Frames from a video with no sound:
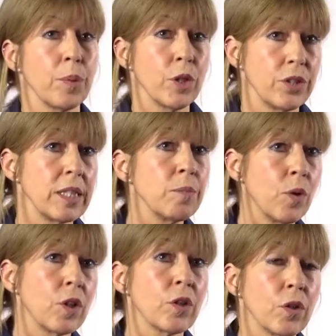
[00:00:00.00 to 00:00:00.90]
protein
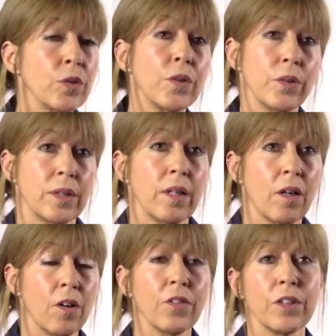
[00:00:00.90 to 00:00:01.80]
molecule
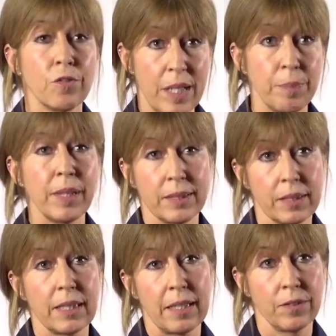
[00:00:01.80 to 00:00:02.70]
on the red blood
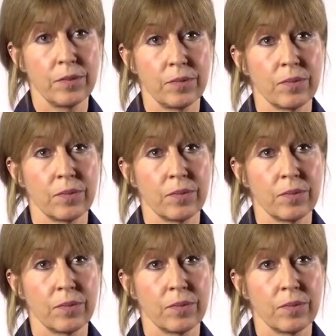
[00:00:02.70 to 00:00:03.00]
cell.